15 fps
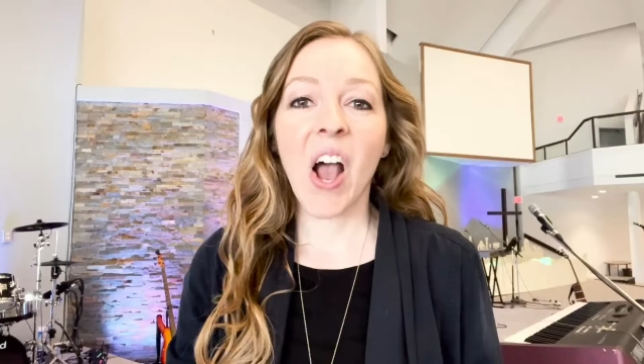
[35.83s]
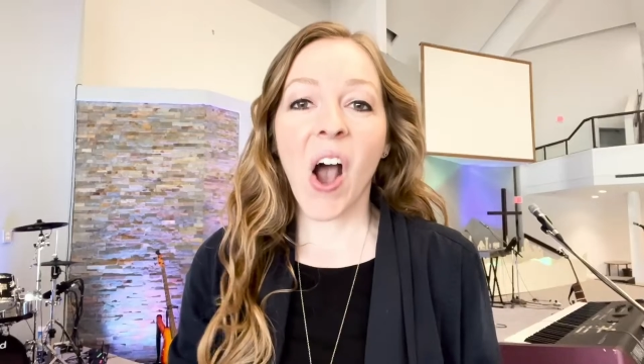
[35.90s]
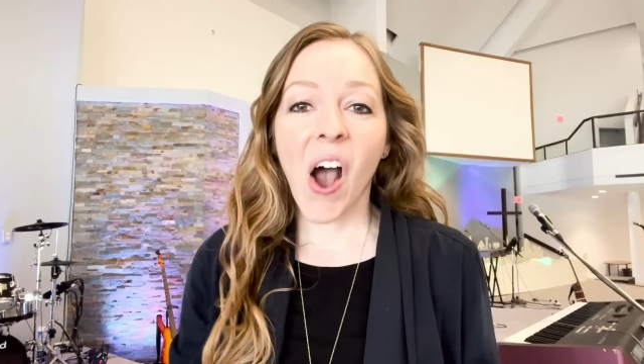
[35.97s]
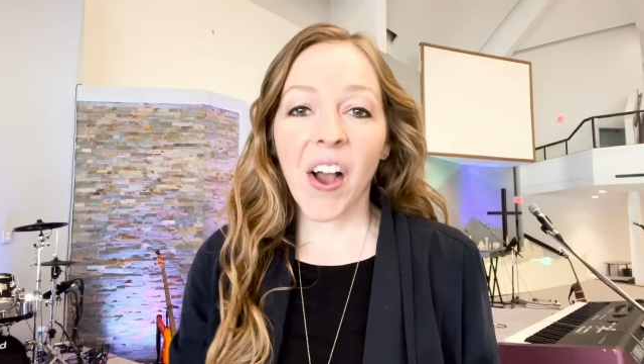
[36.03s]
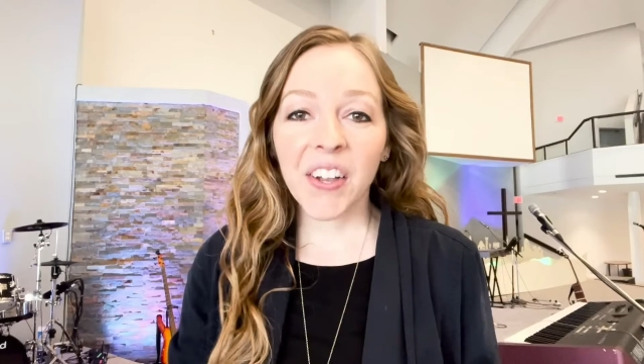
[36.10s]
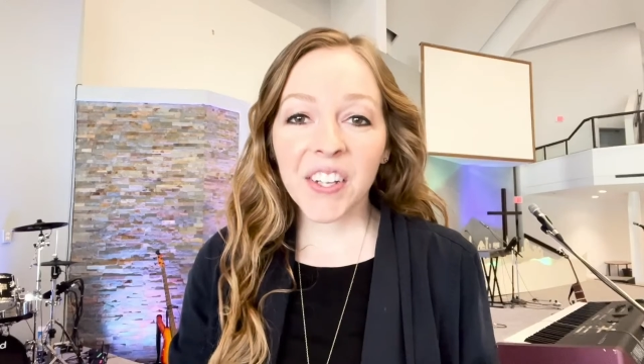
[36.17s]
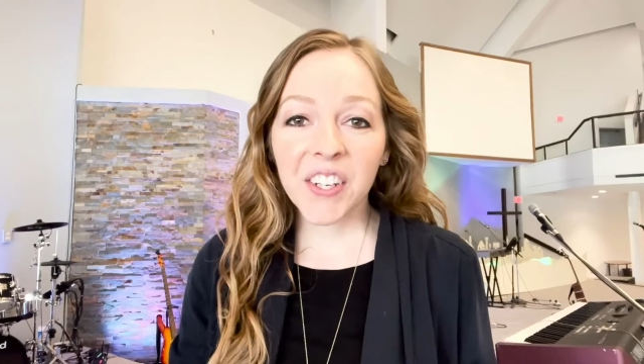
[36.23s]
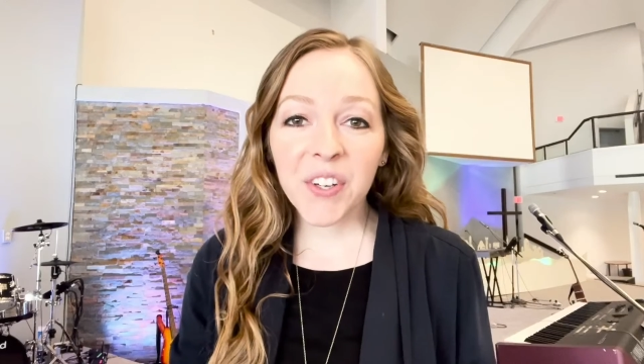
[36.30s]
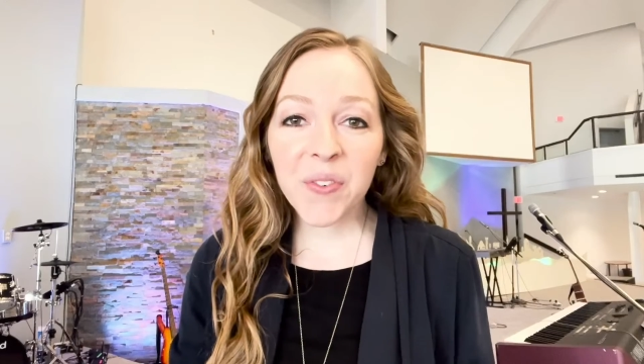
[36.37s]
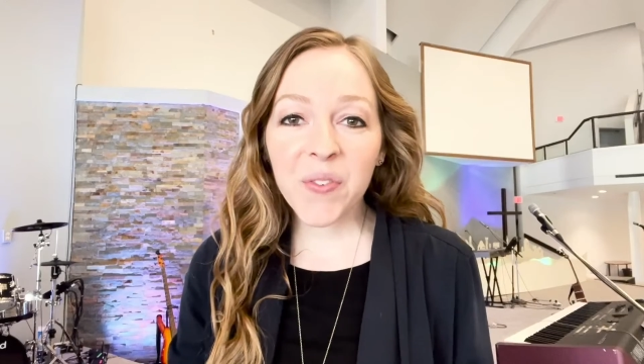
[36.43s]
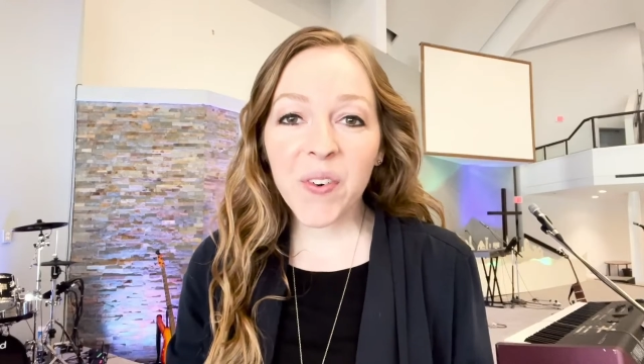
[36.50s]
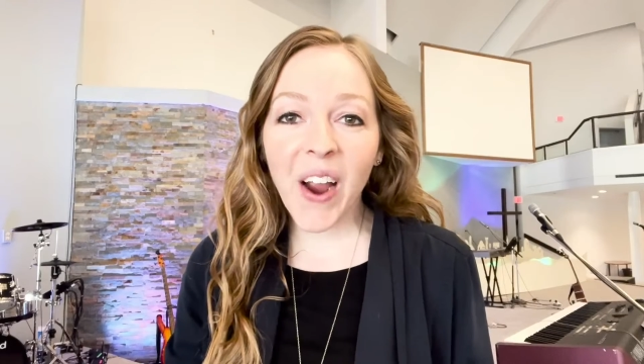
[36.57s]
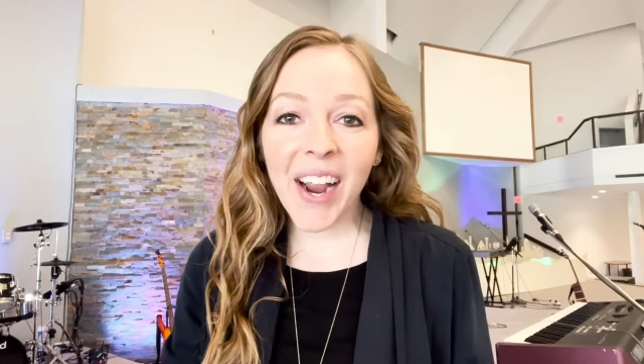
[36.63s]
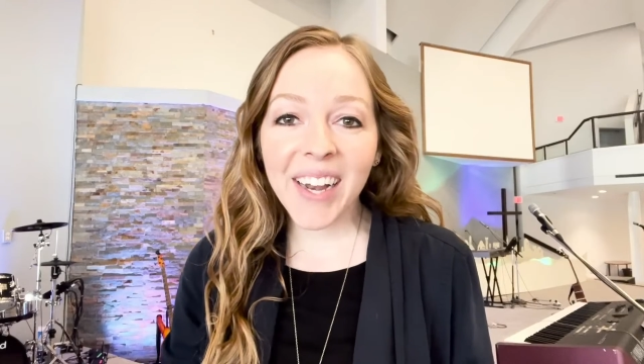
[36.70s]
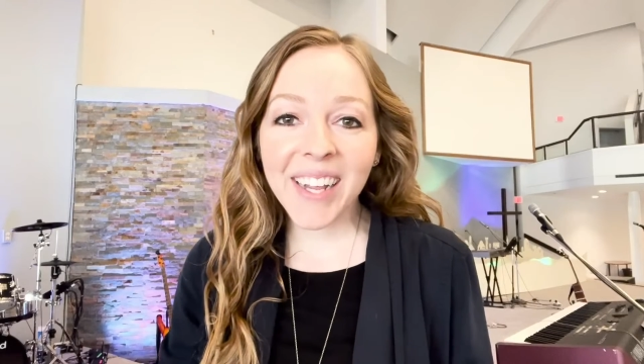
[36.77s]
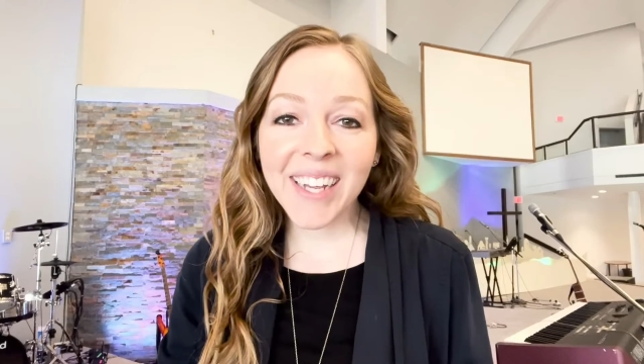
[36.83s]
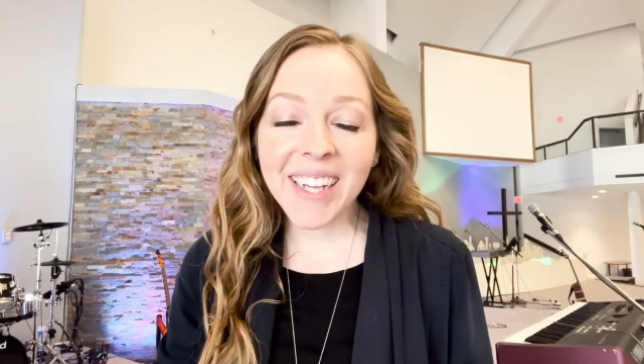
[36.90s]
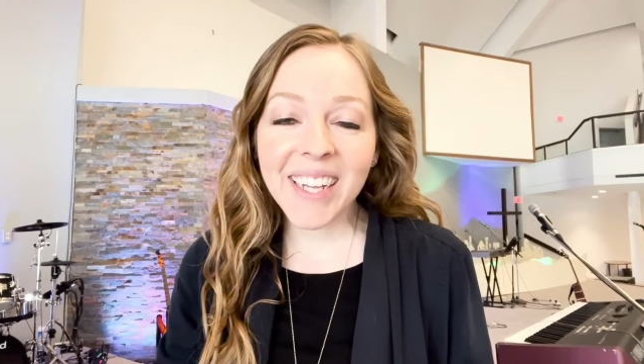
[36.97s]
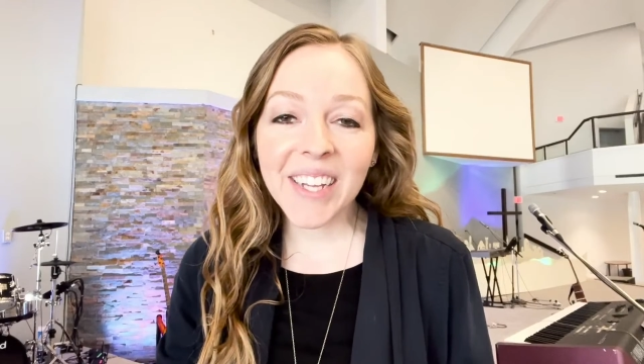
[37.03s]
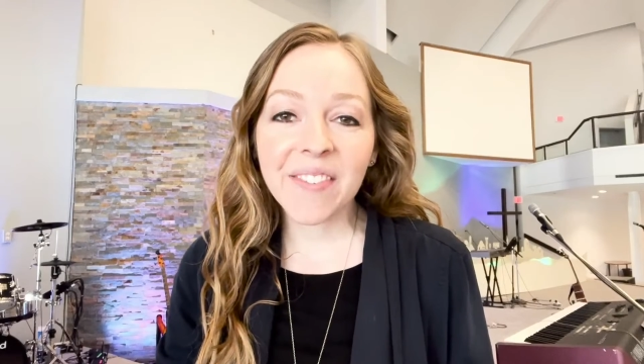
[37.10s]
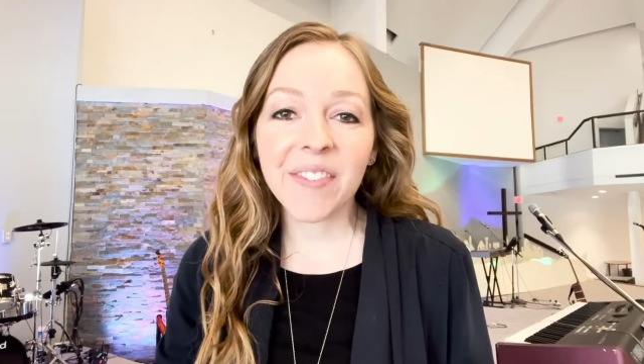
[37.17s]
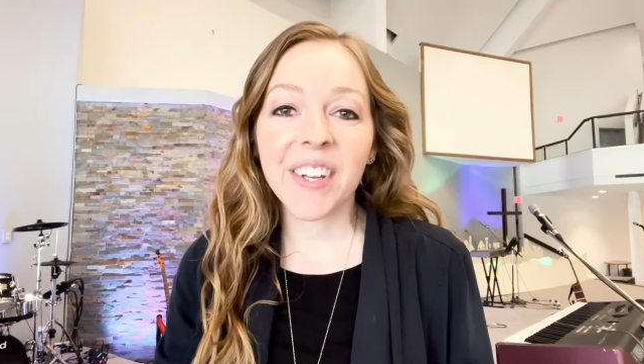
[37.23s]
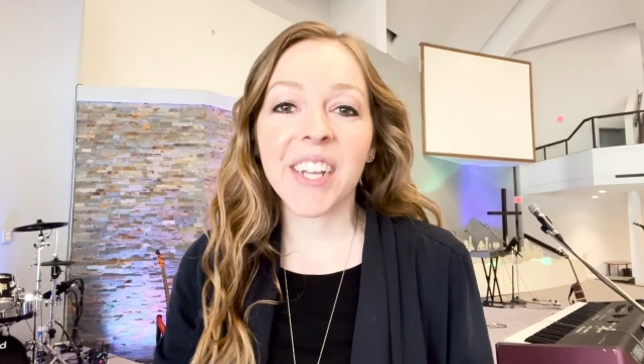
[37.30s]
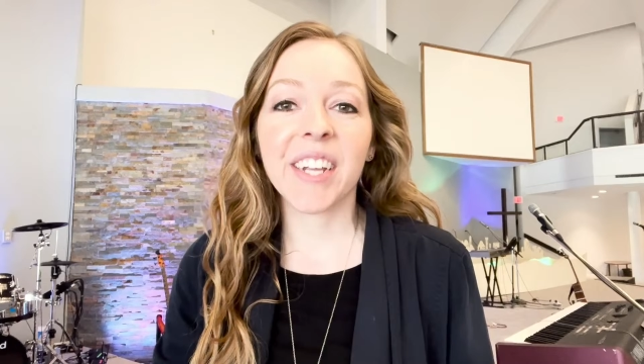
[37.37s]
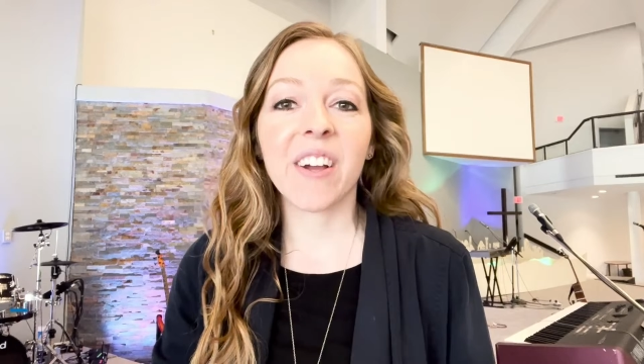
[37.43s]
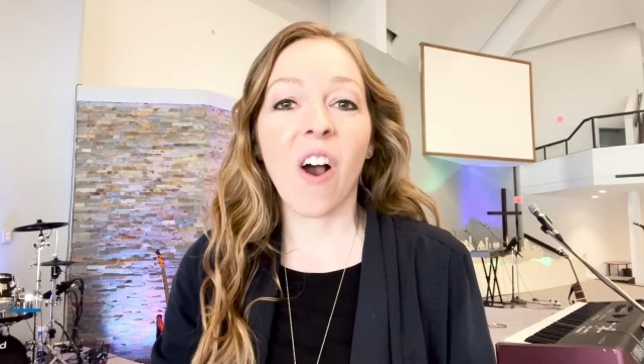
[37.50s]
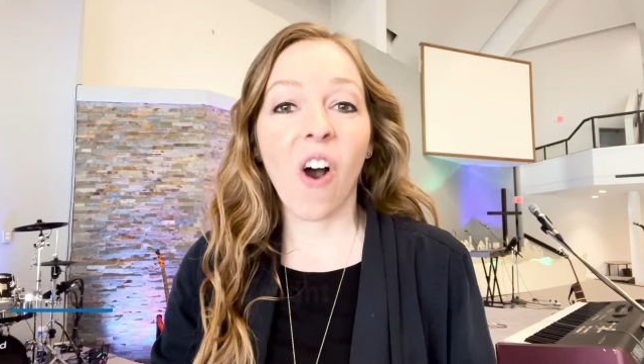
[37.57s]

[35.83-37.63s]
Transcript: On Good Friday evening,